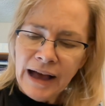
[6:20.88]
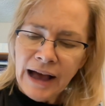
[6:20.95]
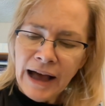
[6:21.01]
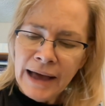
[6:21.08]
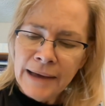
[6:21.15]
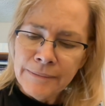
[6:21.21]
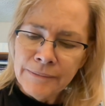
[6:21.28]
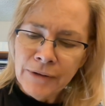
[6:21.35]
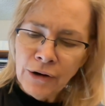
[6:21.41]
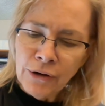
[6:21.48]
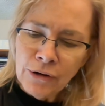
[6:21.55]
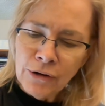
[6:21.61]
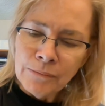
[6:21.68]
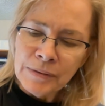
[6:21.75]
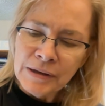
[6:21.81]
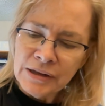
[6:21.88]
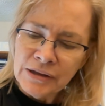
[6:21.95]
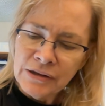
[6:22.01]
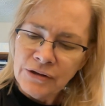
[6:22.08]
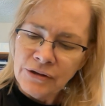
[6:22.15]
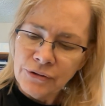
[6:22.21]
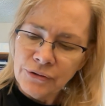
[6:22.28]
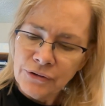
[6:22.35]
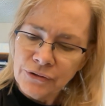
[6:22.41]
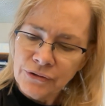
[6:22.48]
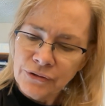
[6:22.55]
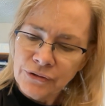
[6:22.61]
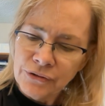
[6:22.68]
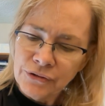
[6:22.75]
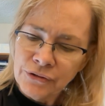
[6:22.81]
I'm hoping you'll
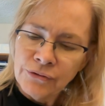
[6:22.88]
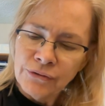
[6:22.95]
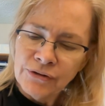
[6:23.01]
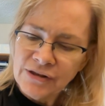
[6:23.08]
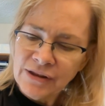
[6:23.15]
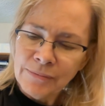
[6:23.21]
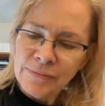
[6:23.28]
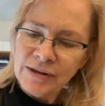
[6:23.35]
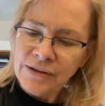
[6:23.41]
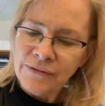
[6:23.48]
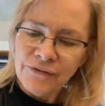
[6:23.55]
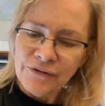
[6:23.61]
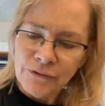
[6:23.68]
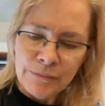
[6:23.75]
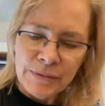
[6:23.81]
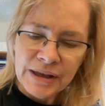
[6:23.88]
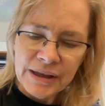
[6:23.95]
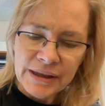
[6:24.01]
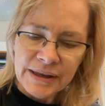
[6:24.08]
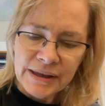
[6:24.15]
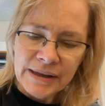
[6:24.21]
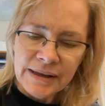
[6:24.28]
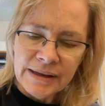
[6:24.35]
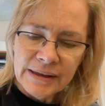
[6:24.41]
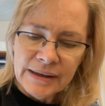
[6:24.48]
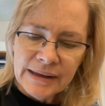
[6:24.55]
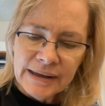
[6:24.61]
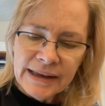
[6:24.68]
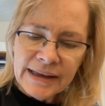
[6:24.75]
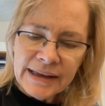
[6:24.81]
do something for me.
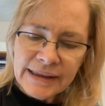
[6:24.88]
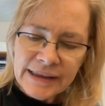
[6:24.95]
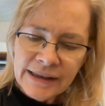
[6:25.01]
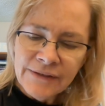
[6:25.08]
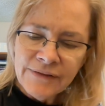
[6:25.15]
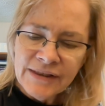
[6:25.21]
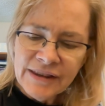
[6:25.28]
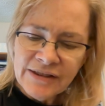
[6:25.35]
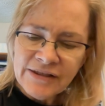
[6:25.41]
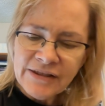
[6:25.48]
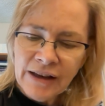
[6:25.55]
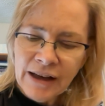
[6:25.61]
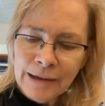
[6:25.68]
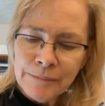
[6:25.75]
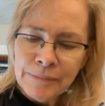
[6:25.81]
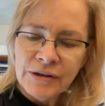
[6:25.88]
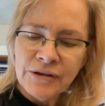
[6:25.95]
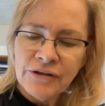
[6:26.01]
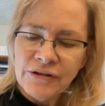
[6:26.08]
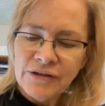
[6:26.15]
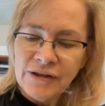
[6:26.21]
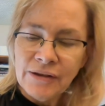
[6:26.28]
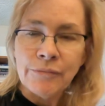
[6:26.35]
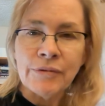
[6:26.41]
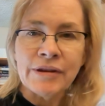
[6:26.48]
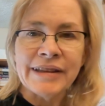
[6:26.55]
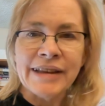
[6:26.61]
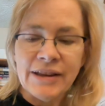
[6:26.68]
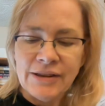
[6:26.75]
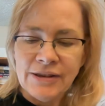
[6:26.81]
Give this copy to
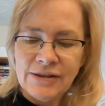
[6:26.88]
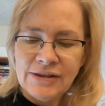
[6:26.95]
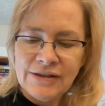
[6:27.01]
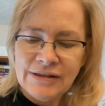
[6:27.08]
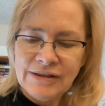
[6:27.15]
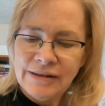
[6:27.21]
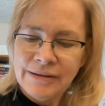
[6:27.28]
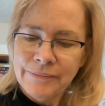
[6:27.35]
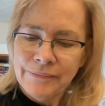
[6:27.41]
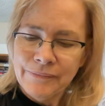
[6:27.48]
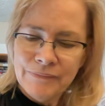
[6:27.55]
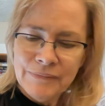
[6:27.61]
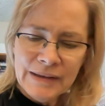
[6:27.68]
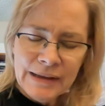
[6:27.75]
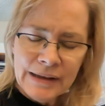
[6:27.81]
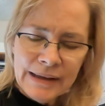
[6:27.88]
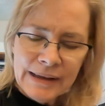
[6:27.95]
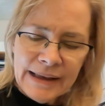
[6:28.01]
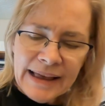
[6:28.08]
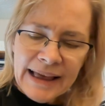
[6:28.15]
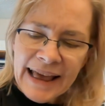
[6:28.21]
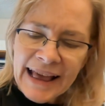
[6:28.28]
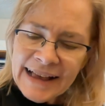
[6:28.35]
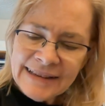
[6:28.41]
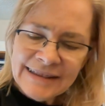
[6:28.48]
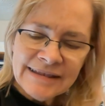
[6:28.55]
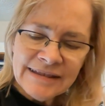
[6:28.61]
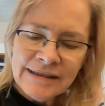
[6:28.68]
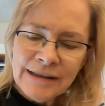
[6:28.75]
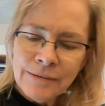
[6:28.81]
someone else.
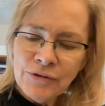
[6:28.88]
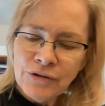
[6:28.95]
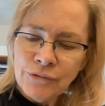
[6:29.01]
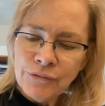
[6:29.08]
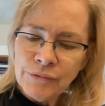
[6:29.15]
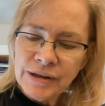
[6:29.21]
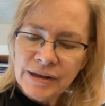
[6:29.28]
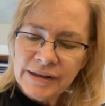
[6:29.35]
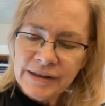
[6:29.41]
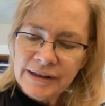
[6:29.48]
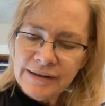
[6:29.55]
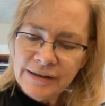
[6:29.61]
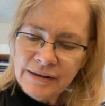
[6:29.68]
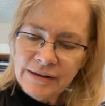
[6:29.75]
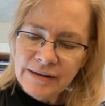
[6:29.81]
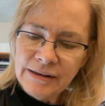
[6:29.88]
Ask them to read it.